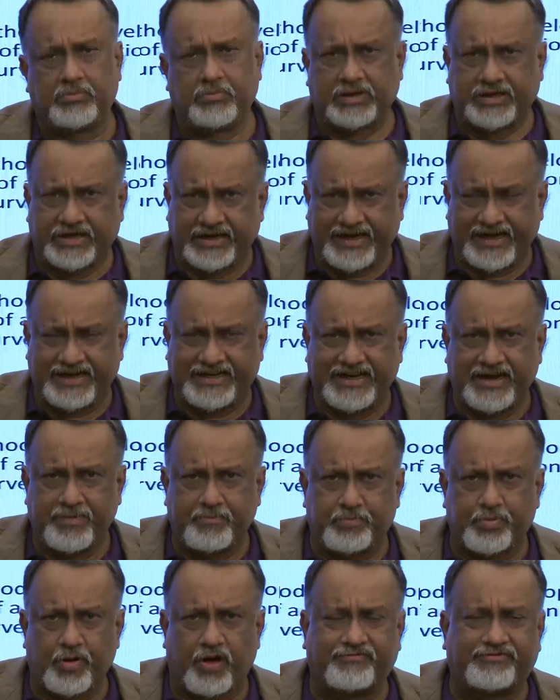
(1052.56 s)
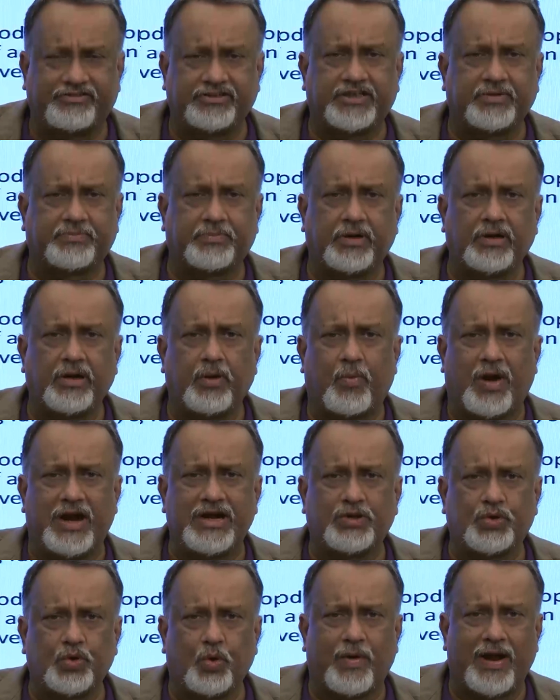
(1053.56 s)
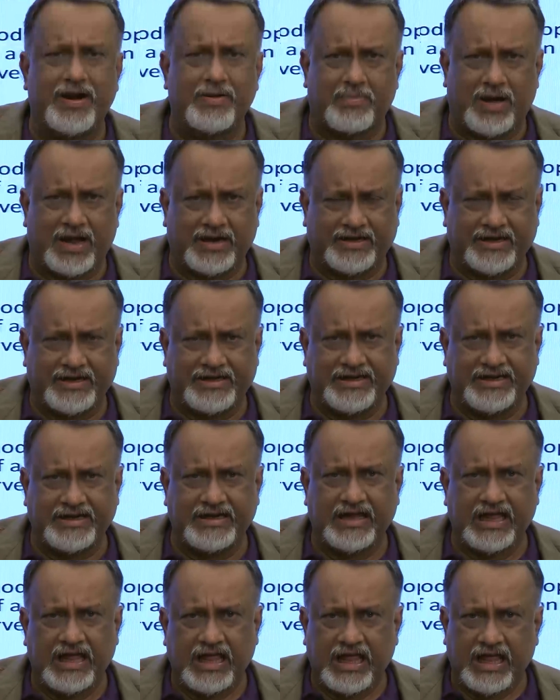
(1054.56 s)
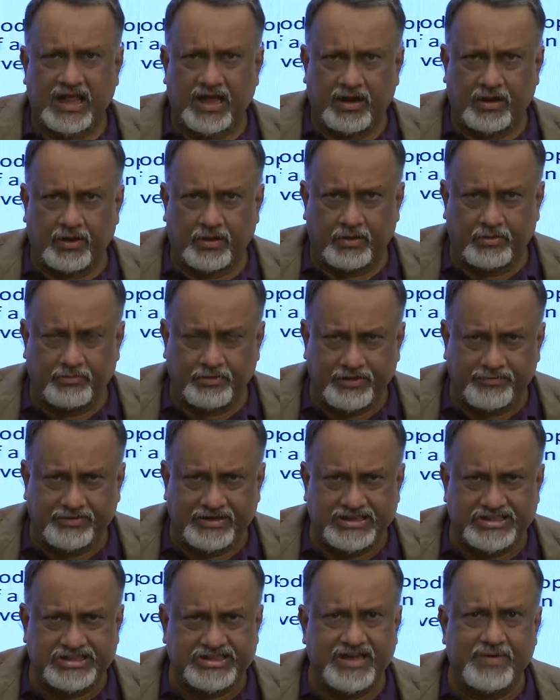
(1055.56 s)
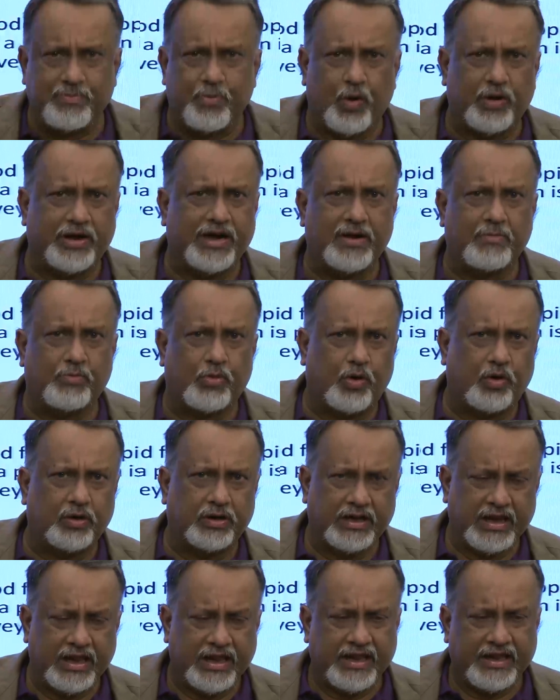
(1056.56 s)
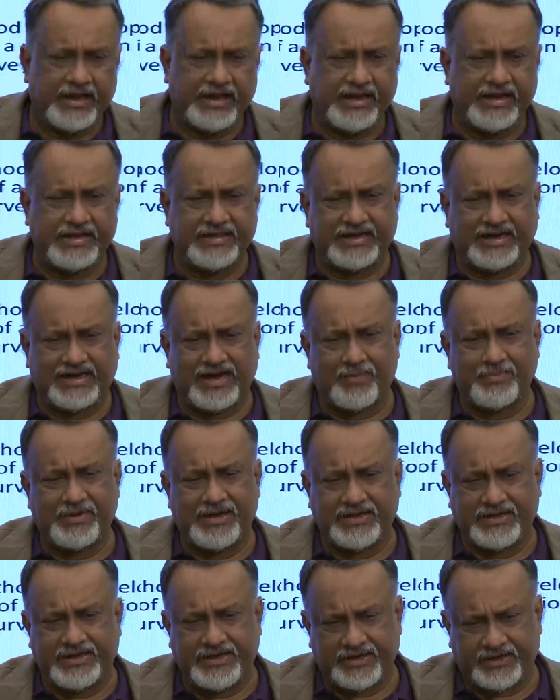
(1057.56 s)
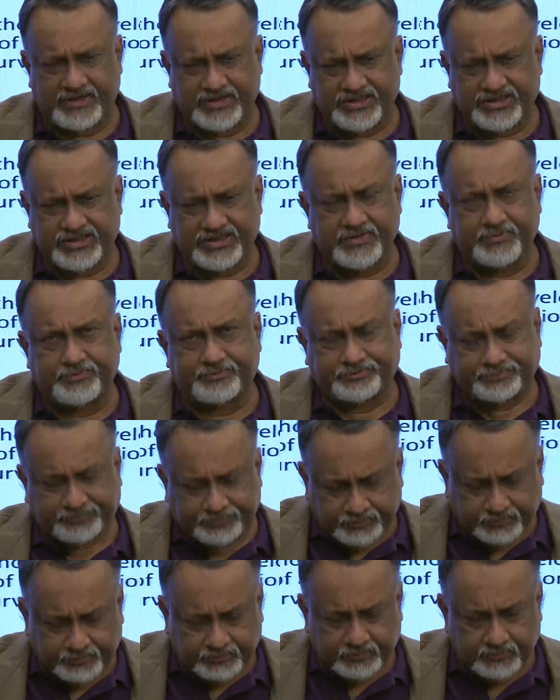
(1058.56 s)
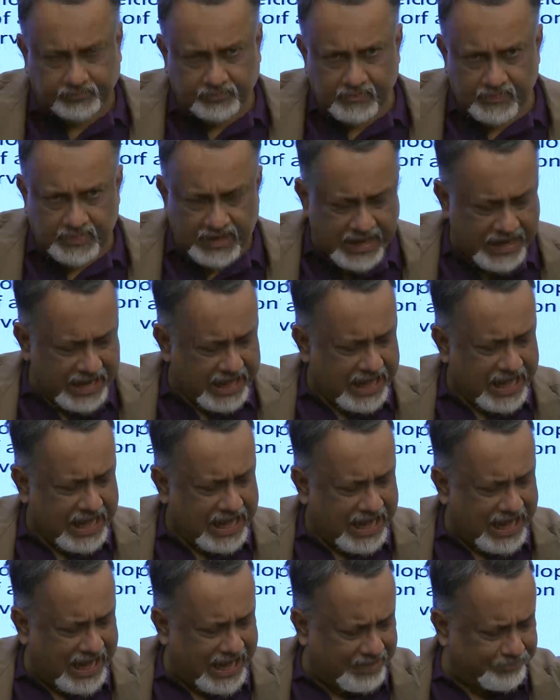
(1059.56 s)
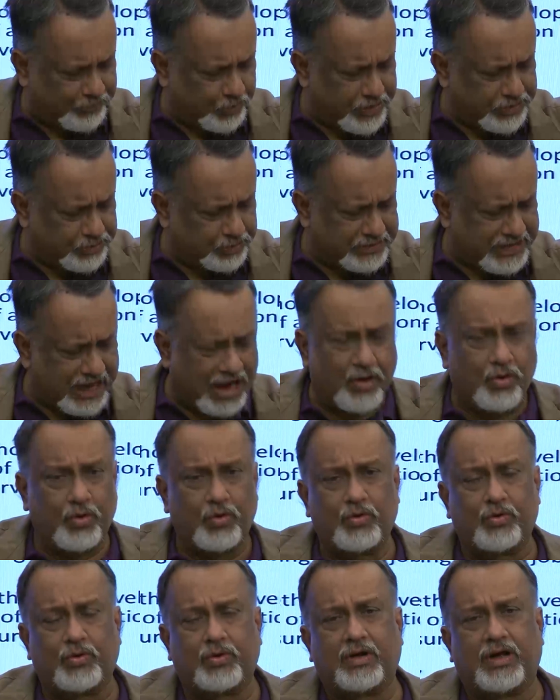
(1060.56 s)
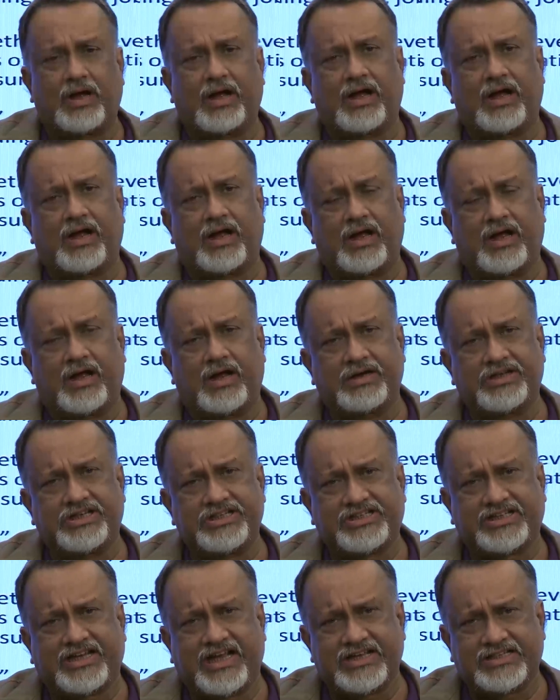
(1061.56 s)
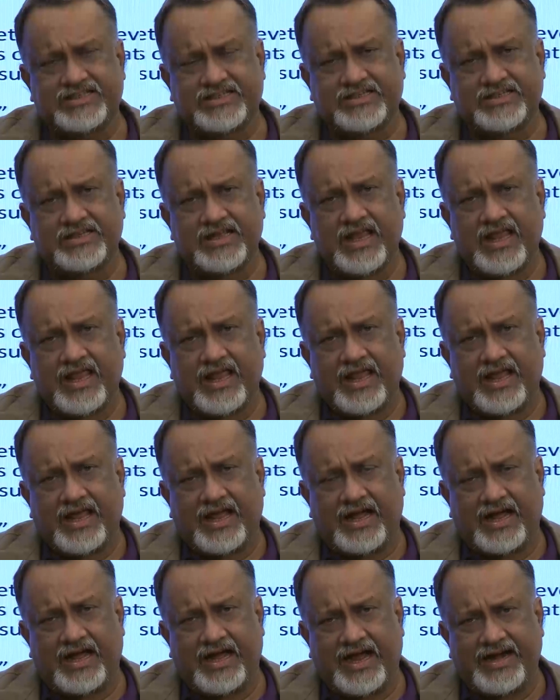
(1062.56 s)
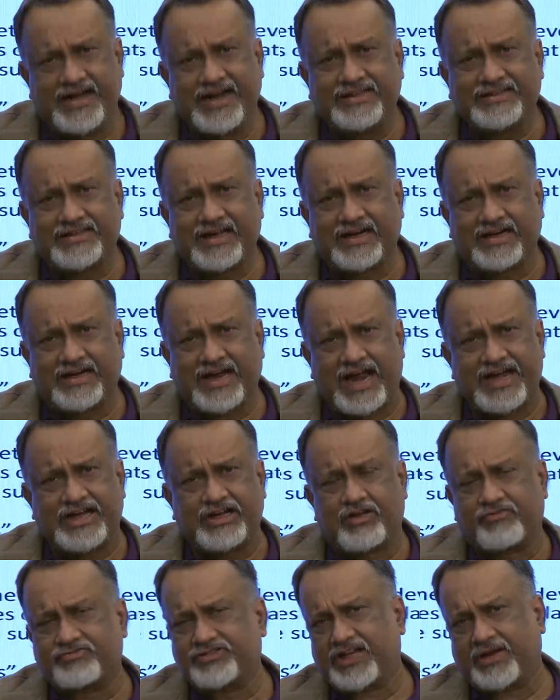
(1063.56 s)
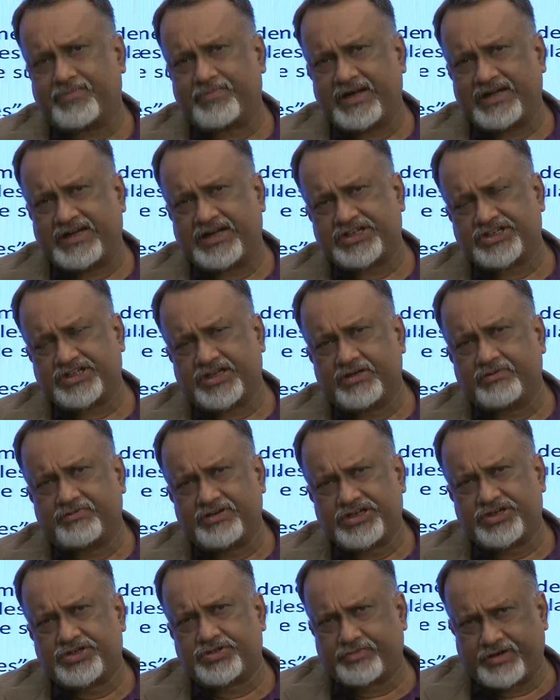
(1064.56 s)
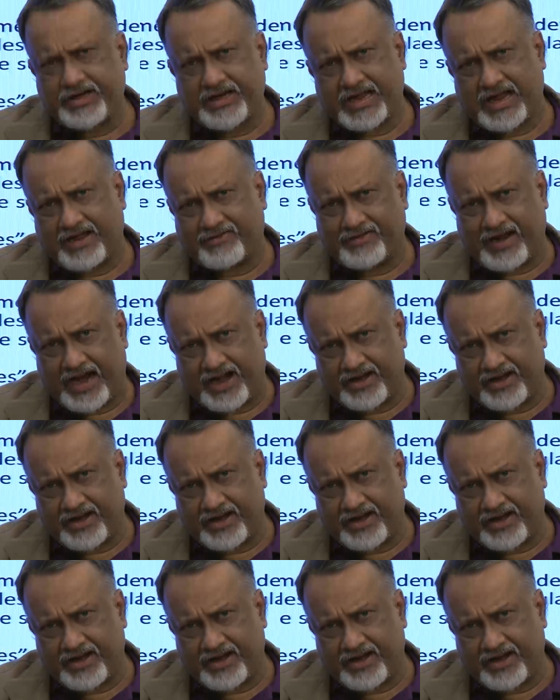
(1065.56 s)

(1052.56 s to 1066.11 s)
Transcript: creating profitable one-to-one marketing, we will see more and more in the coming years. I am going to now discuss another kind of segmentation which we have